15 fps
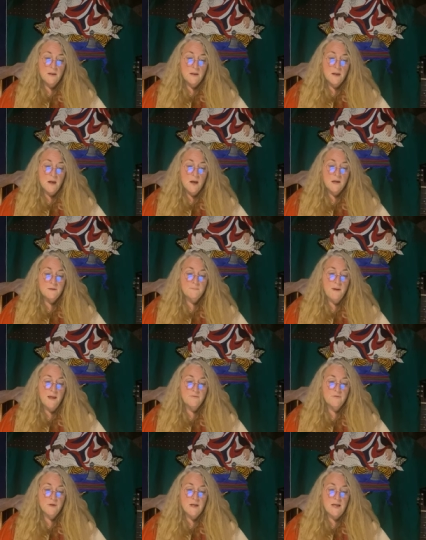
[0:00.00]
I'd
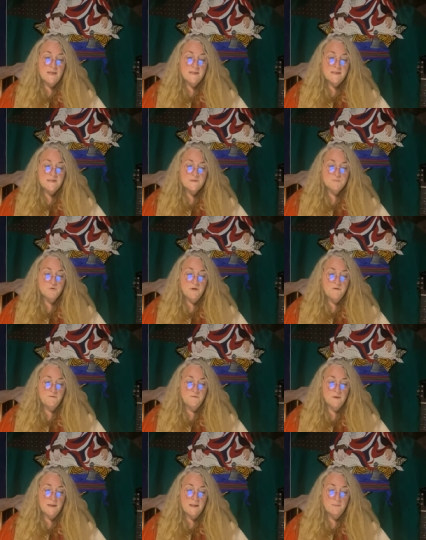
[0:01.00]
met the ladies
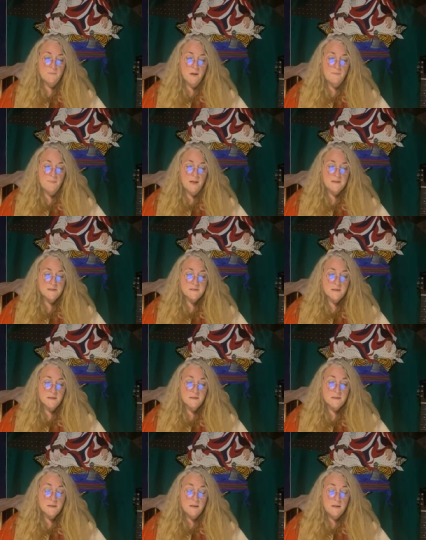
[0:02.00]
briefly in my
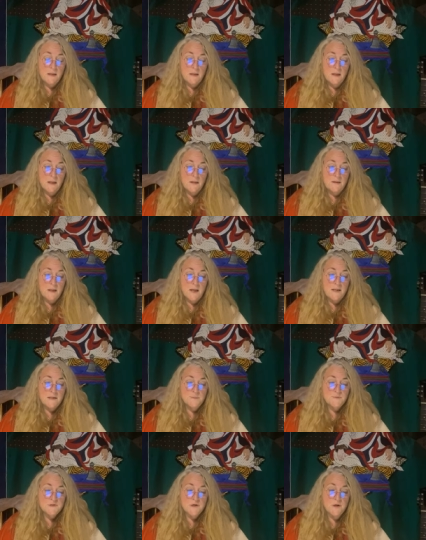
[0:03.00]
bedsit, and they'd
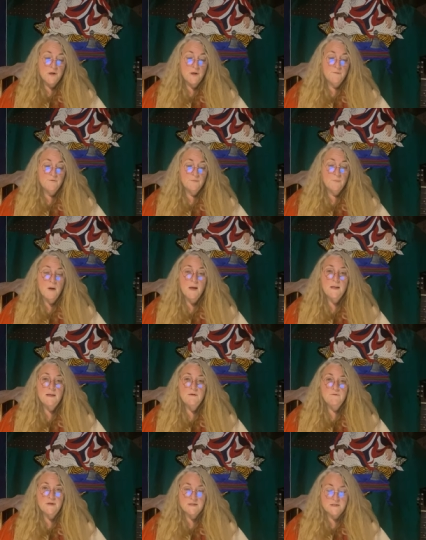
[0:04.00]
observed my
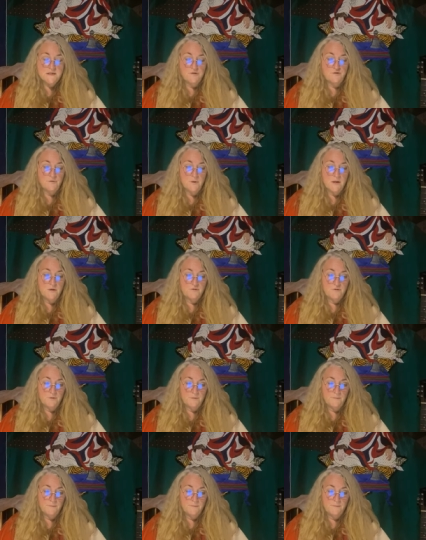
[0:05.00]
living situation.